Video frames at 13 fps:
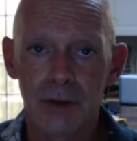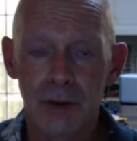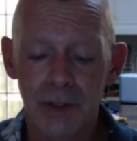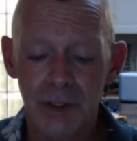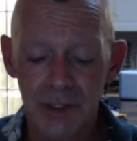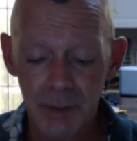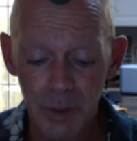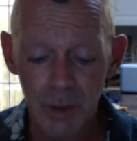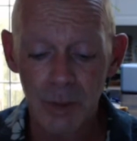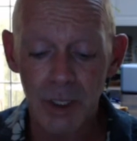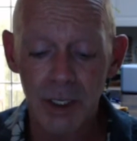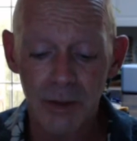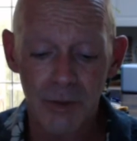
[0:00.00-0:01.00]
You see what I
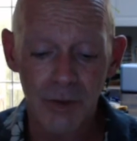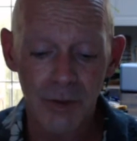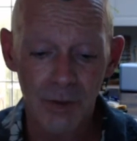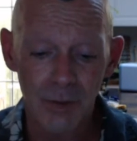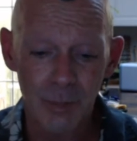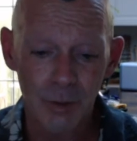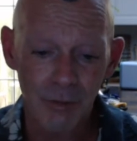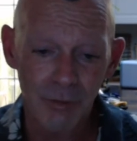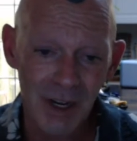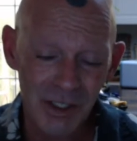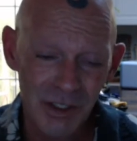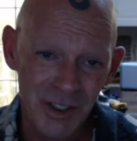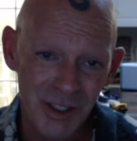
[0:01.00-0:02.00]
mean? The
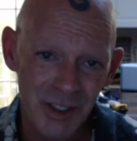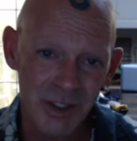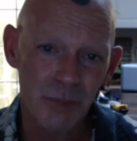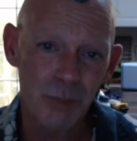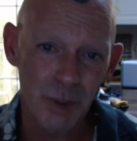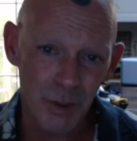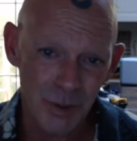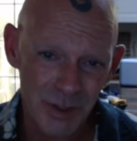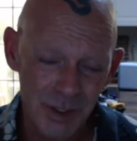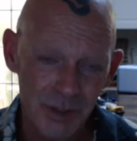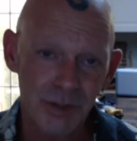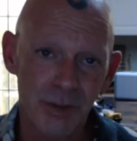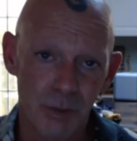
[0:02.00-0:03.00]
perfection is built
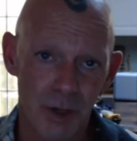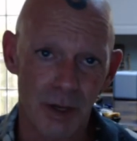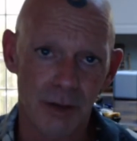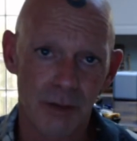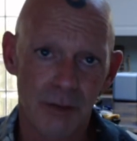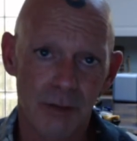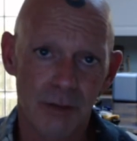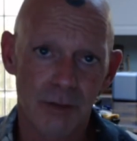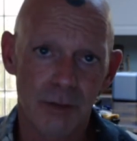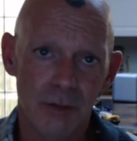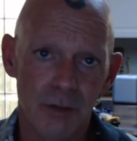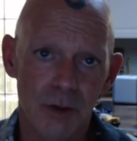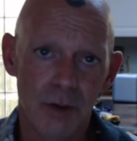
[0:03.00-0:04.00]
into it.
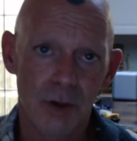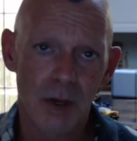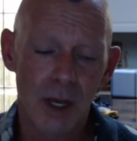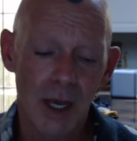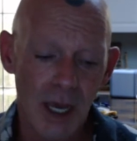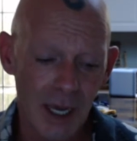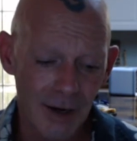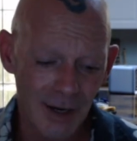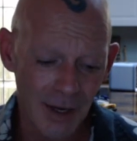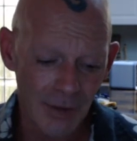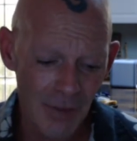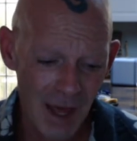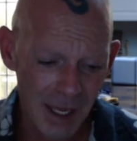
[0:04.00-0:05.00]

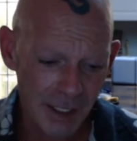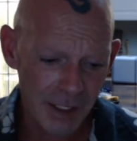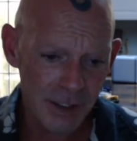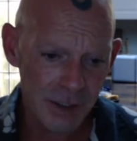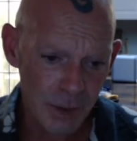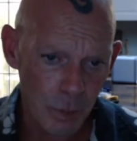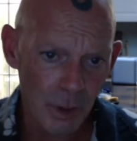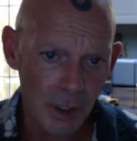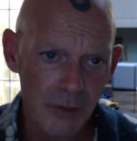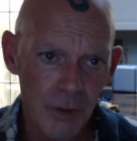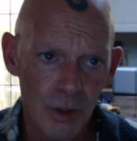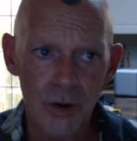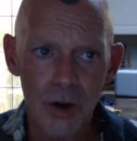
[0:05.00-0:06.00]
And that is,
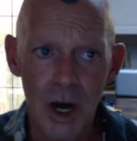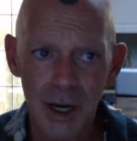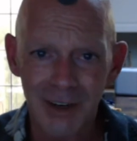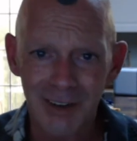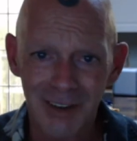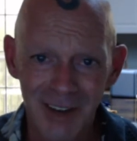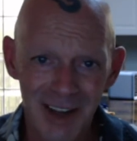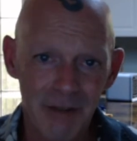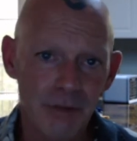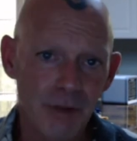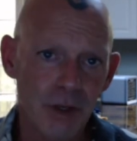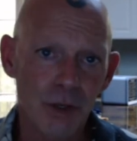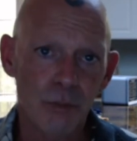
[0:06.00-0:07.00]
believe it or not, a
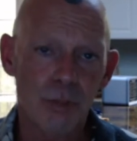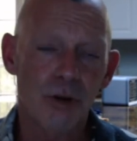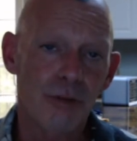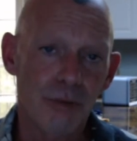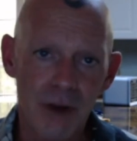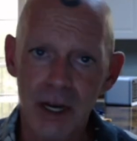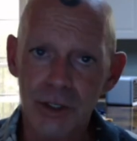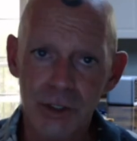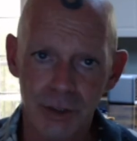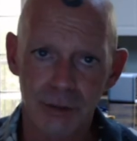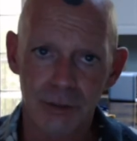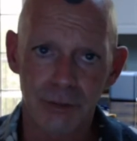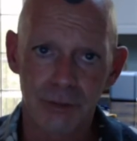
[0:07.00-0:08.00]
loving
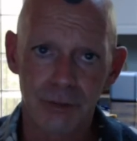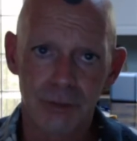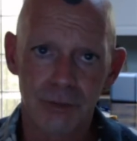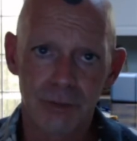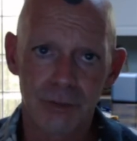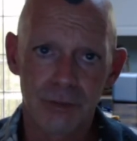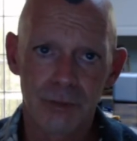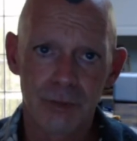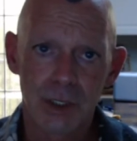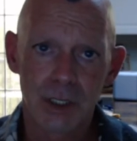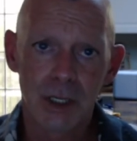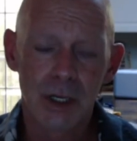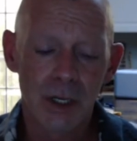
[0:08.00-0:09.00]
perfection.
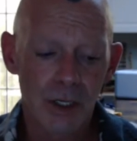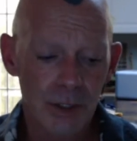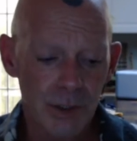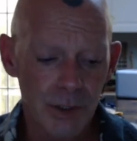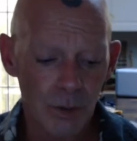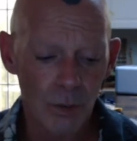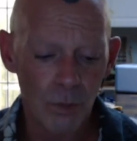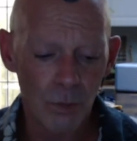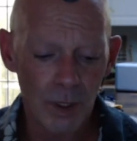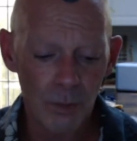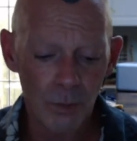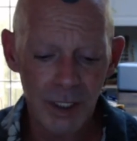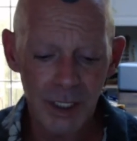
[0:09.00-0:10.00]
So
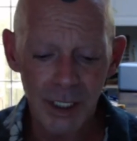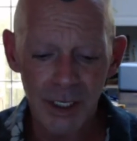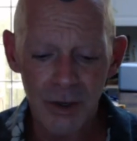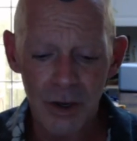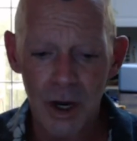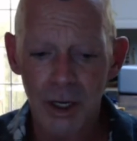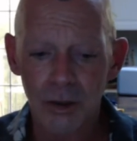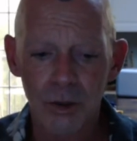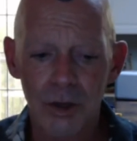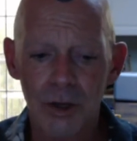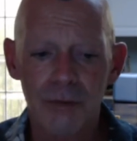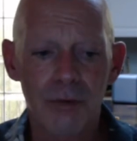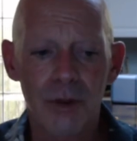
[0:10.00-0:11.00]
we need not
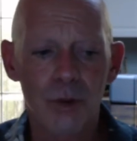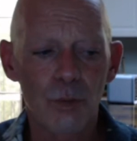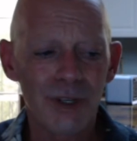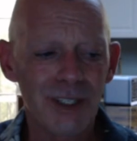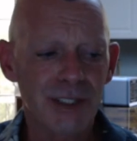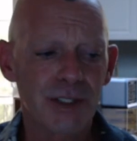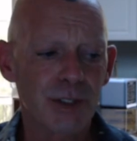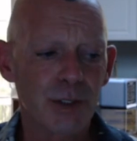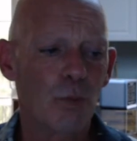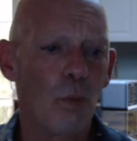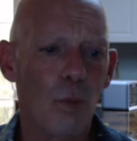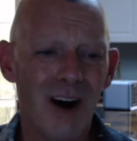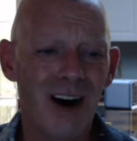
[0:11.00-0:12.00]
look for the reasons
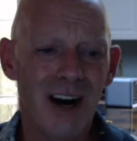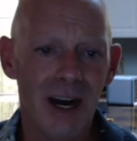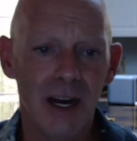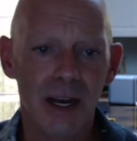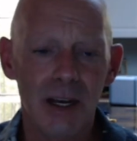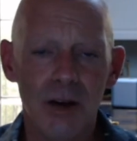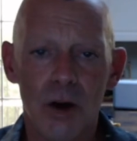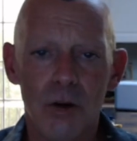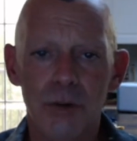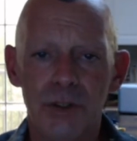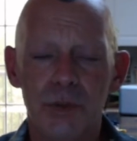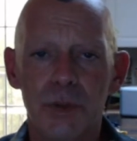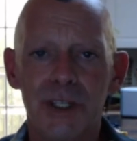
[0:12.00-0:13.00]
why. All
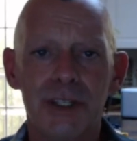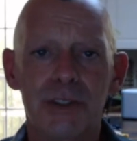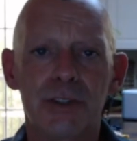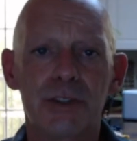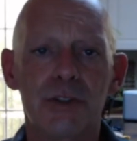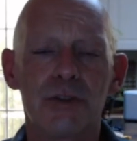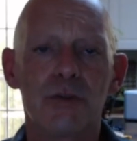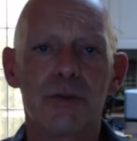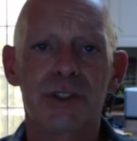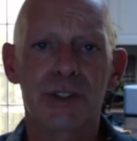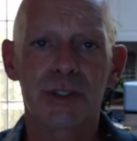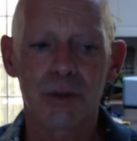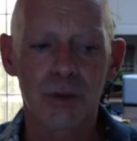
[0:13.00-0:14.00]
we need to do
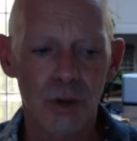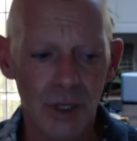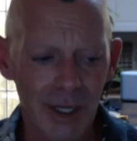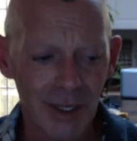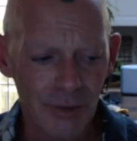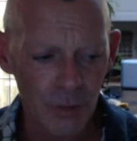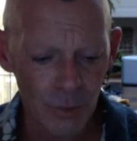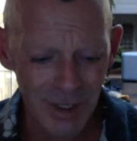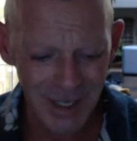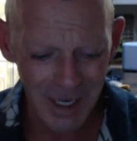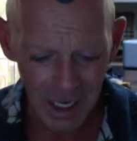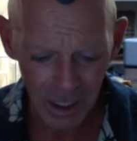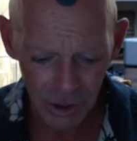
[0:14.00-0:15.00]
is look at the
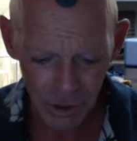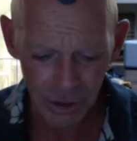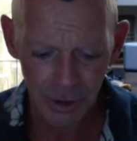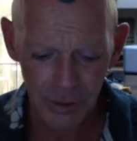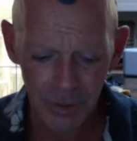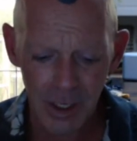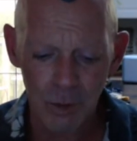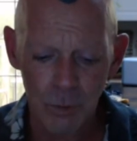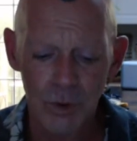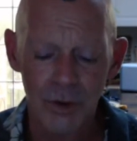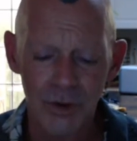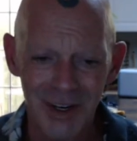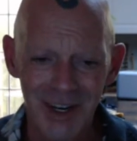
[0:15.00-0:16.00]
reaction that
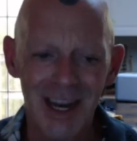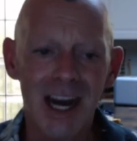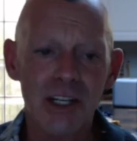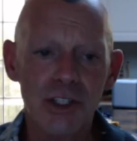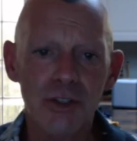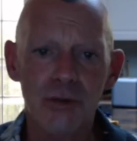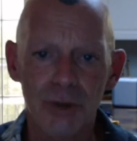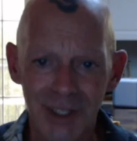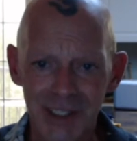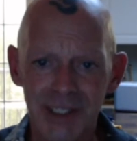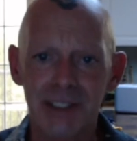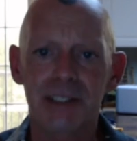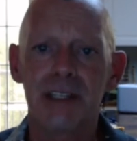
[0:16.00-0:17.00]
we're naturally
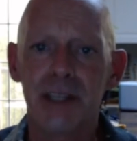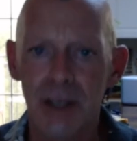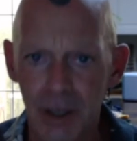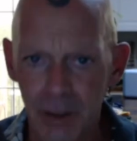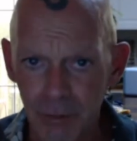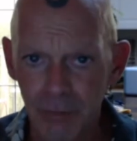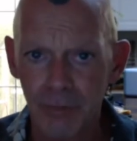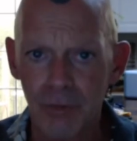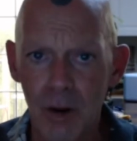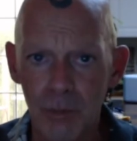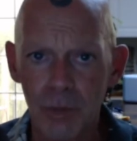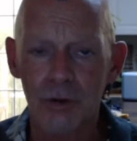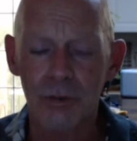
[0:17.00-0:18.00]
seeing
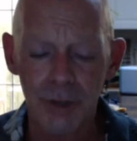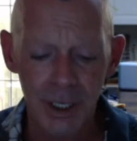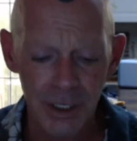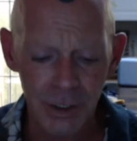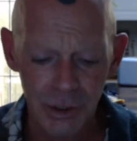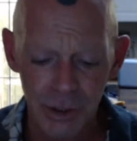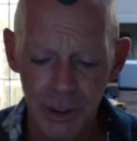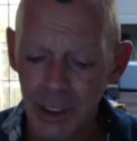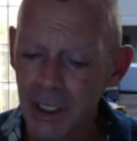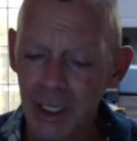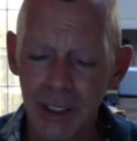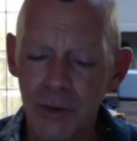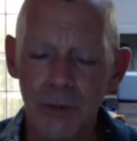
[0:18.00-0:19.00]
from creation. And
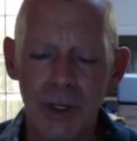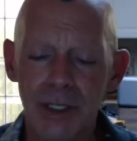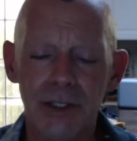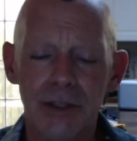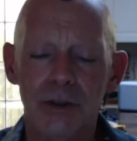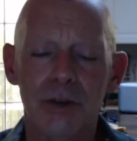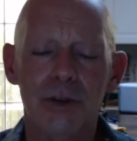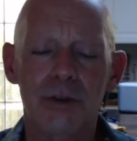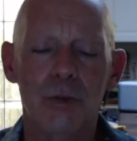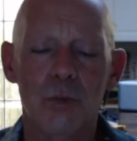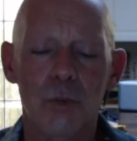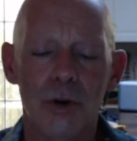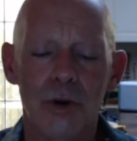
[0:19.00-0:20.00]
I don't like to look at the
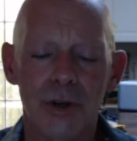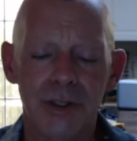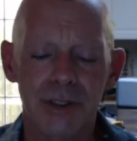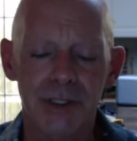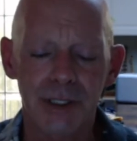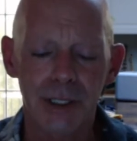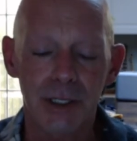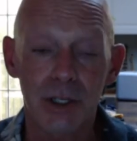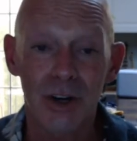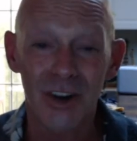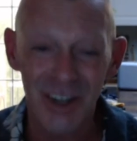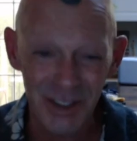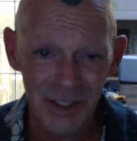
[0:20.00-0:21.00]
word and say
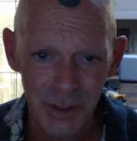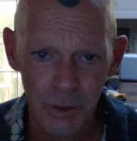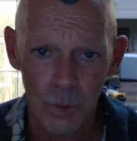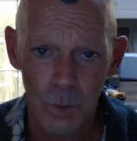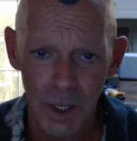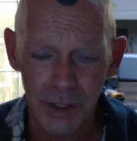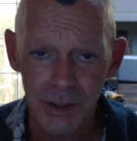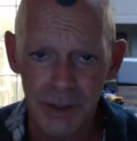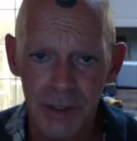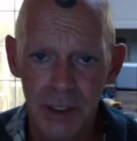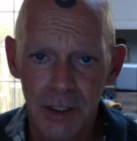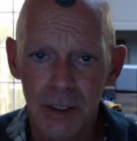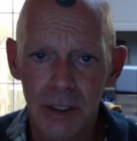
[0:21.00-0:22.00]
consequence,
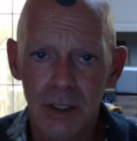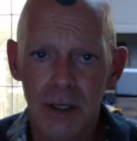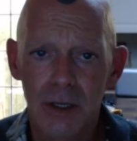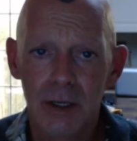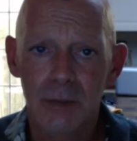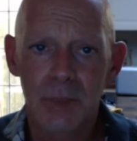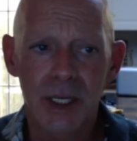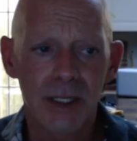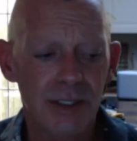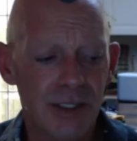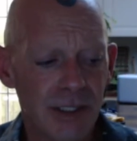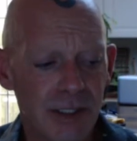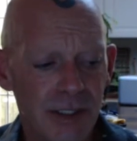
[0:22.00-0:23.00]

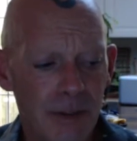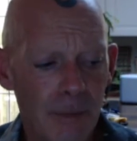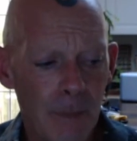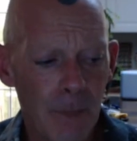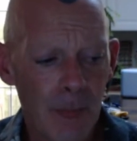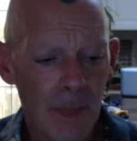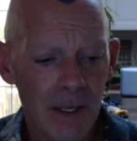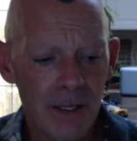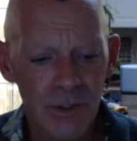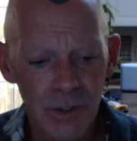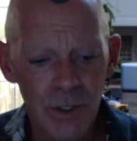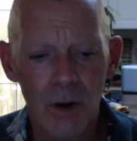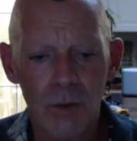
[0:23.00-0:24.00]
because
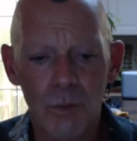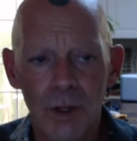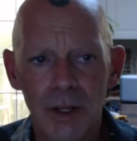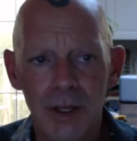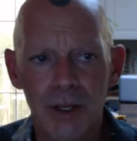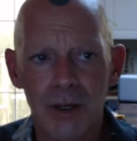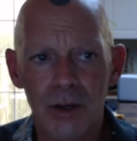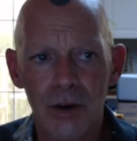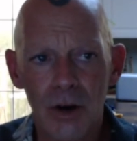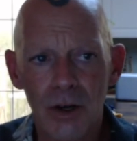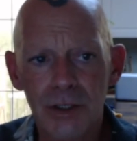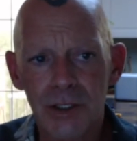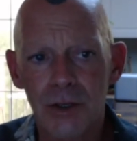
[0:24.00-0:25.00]
it's not really a
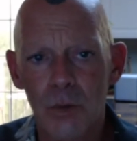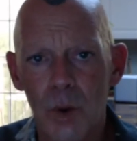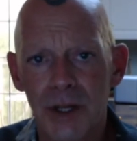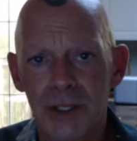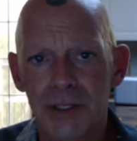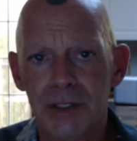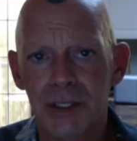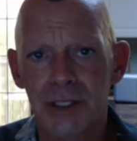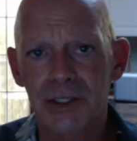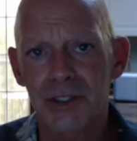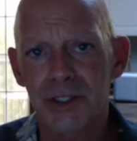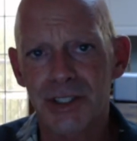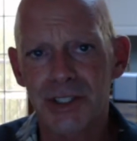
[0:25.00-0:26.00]
consequence.
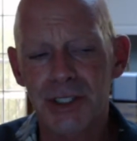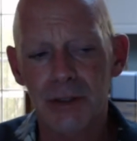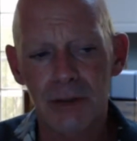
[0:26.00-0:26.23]
It's